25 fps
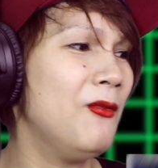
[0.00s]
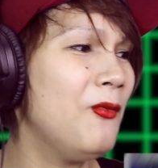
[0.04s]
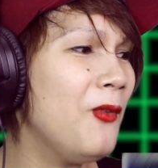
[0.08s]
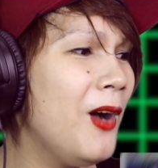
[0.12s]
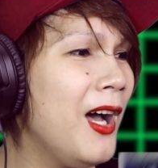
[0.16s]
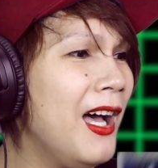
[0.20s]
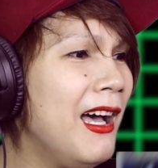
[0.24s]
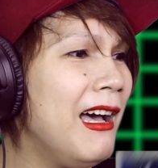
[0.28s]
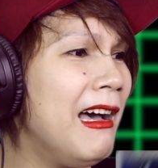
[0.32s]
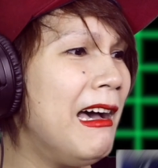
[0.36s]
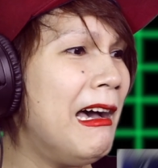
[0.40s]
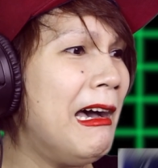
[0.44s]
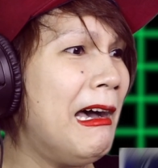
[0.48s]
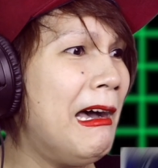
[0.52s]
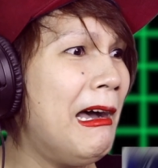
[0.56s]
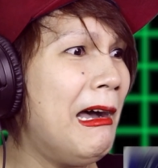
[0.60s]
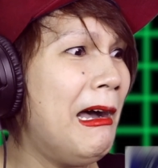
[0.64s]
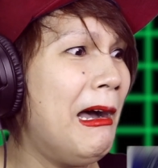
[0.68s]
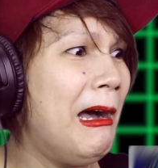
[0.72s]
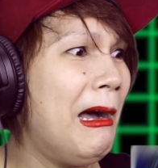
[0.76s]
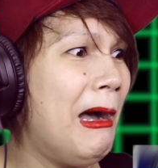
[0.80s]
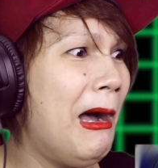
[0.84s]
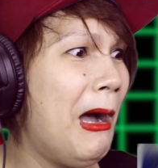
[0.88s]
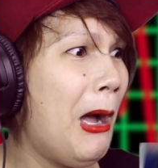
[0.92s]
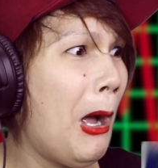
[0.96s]

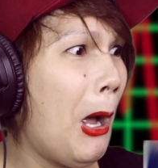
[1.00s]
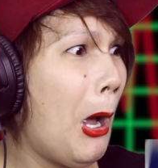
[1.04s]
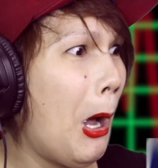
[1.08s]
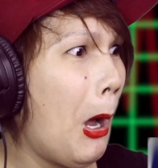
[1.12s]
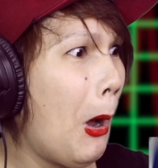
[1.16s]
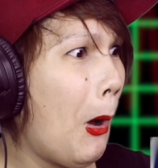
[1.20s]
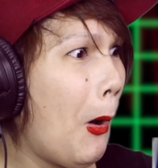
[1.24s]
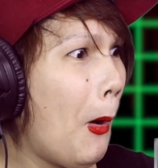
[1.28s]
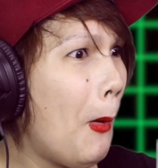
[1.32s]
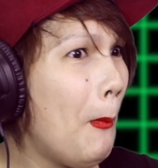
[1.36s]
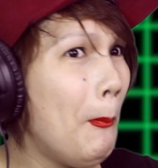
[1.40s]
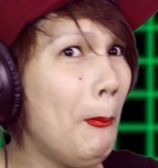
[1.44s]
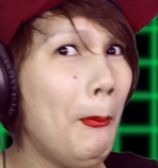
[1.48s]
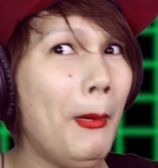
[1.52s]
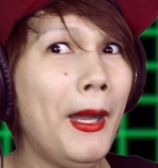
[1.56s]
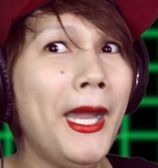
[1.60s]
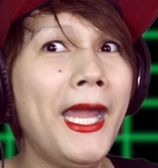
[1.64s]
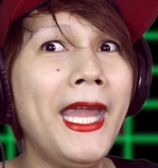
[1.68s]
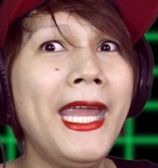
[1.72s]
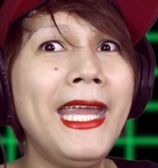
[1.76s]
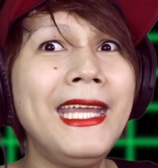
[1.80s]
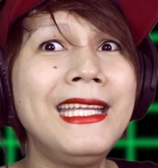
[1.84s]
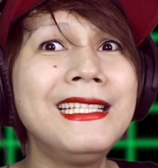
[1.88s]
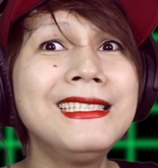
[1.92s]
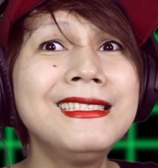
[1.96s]
Wow,
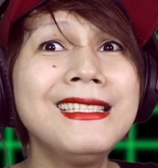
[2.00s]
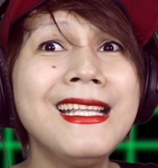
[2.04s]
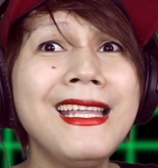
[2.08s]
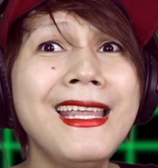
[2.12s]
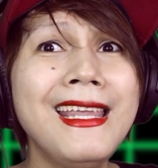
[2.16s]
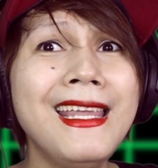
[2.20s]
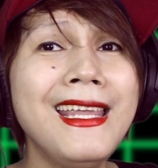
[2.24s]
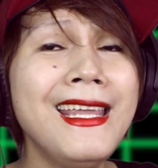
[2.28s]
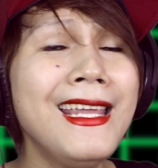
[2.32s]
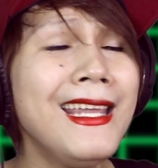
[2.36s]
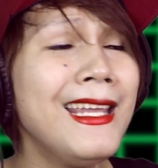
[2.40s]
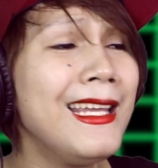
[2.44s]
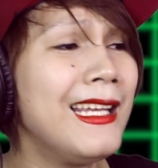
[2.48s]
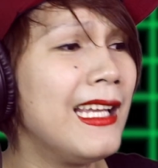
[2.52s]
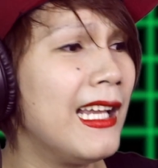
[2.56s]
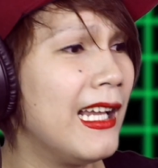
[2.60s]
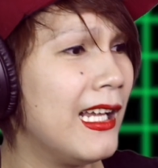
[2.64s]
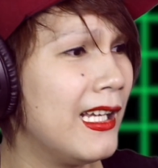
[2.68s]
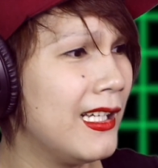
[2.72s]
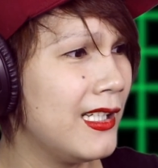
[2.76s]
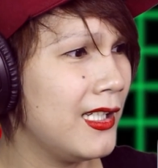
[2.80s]
amazing.